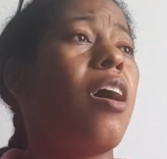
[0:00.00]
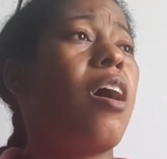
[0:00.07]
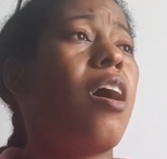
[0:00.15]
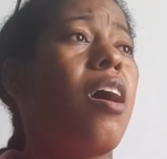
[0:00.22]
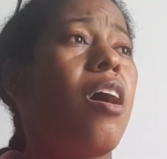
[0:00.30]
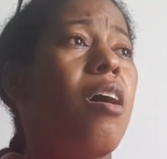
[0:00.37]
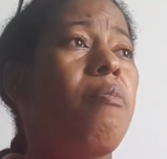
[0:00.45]

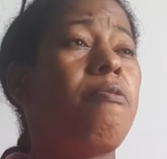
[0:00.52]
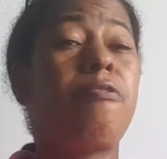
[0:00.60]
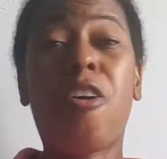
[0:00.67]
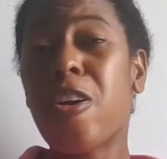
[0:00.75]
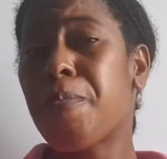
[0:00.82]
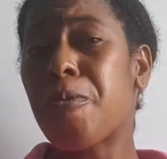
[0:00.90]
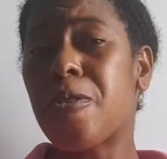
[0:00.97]

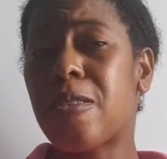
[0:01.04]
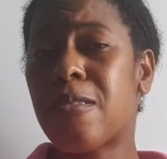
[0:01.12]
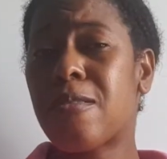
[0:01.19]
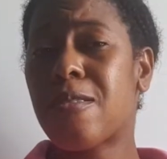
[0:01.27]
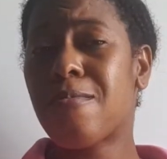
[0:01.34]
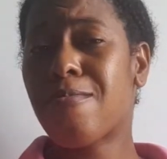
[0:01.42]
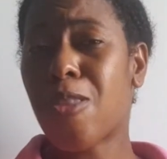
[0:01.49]

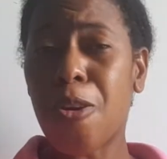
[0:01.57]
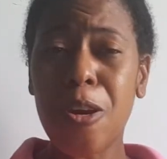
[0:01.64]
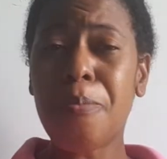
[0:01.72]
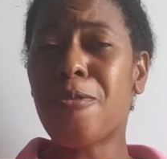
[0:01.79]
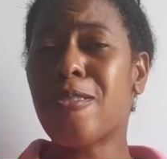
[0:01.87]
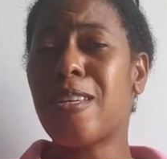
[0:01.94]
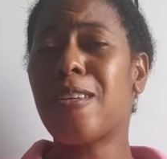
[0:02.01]

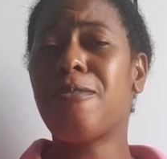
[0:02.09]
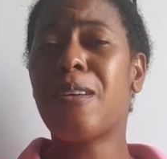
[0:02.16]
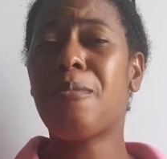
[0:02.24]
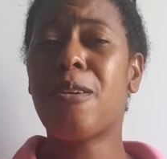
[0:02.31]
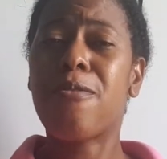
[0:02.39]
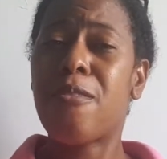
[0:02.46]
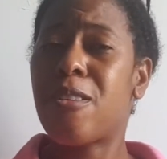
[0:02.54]
30% of them
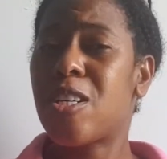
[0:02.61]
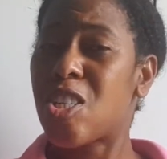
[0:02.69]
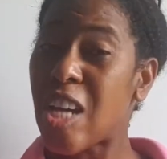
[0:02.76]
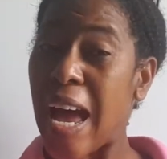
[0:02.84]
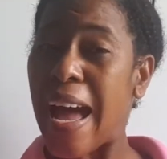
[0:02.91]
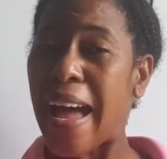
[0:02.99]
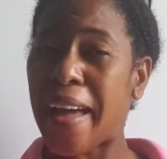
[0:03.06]
are very
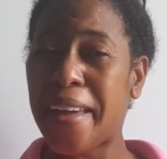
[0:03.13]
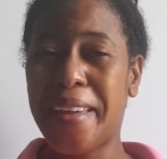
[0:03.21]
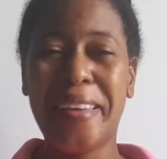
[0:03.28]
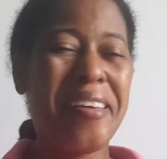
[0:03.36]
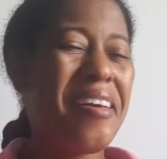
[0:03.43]
shy,